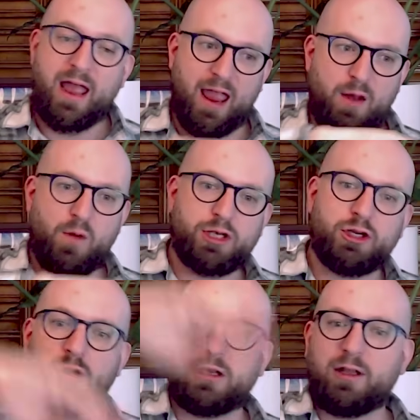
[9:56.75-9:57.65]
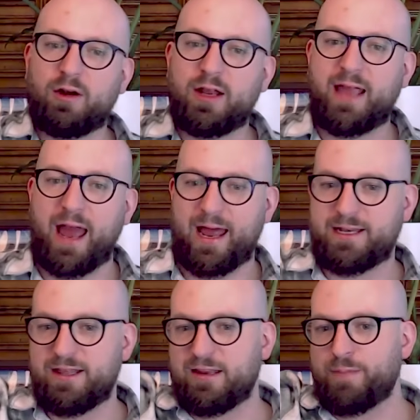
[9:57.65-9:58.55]
in which you could literally get
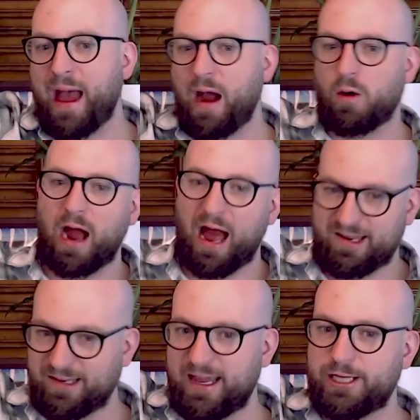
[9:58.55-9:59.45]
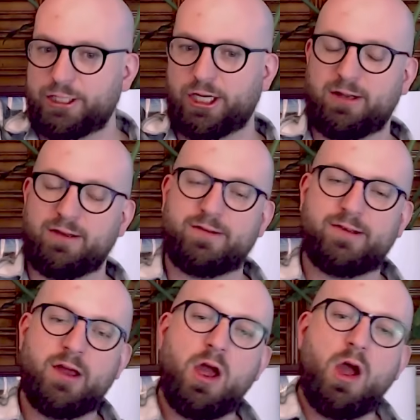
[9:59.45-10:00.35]
into these power oscillations,
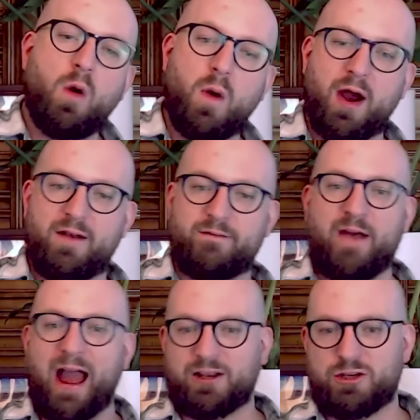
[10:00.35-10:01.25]
where in fact